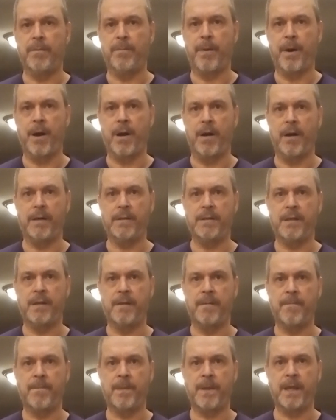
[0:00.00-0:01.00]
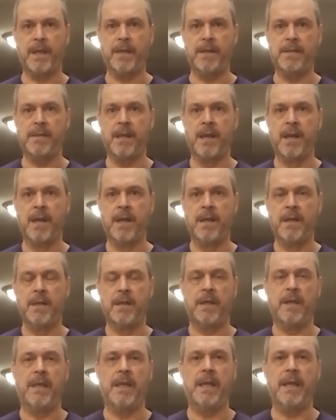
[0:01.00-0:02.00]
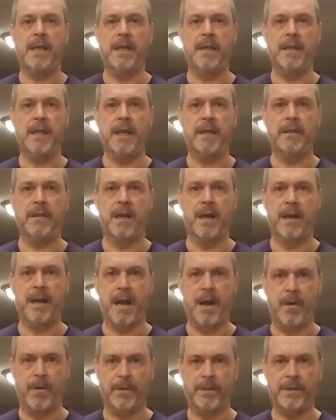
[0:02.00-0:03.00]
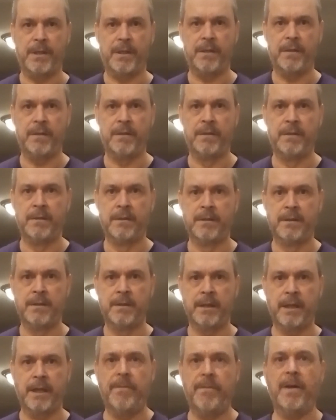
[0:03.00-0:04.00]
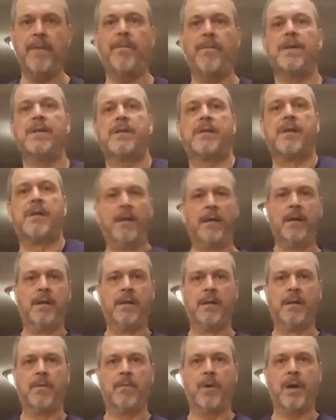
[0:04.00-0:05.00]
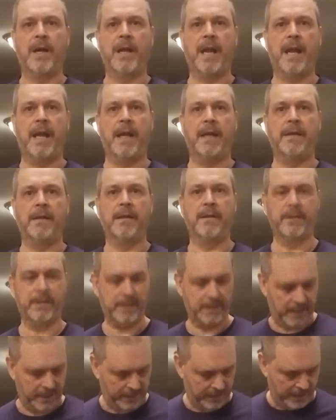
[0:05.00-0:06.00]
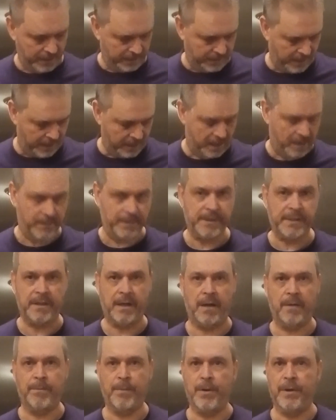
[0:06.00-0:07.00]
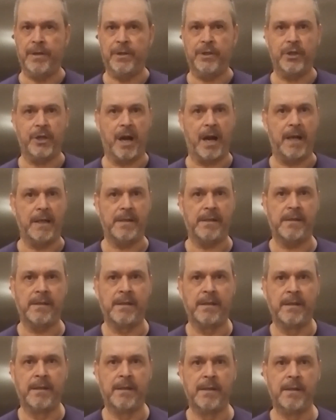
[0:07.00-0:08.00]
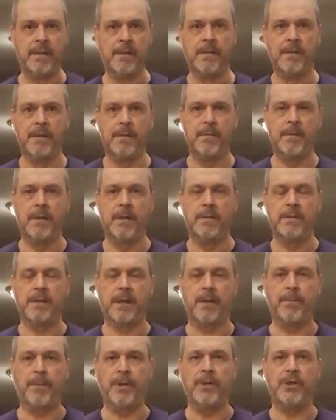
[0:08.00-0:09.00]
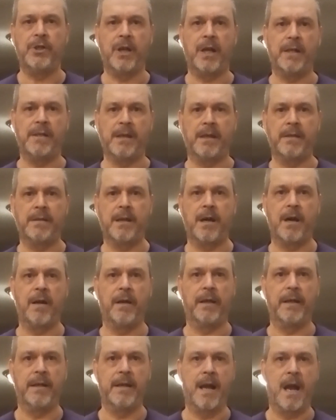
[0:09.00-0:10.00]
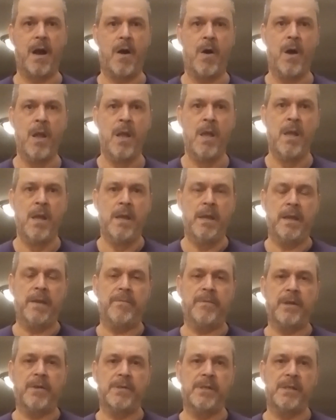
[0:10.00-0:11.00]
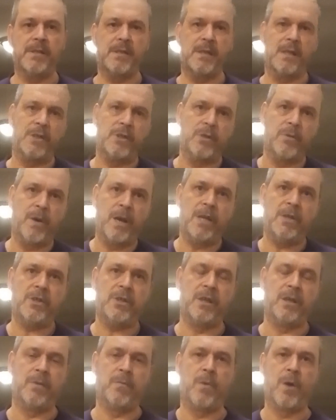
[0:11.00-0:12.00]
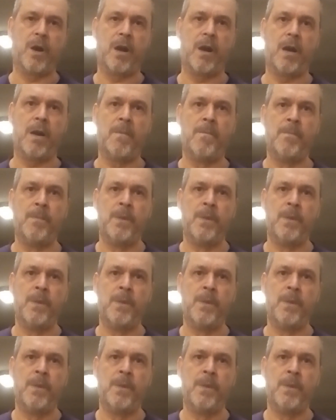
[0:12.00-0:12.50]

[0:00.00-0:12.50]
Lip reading: part is getting that gun out, even if it's one hand. Just get that gun out and start putting shots. Start putting shots on target. Now, if there's a situation where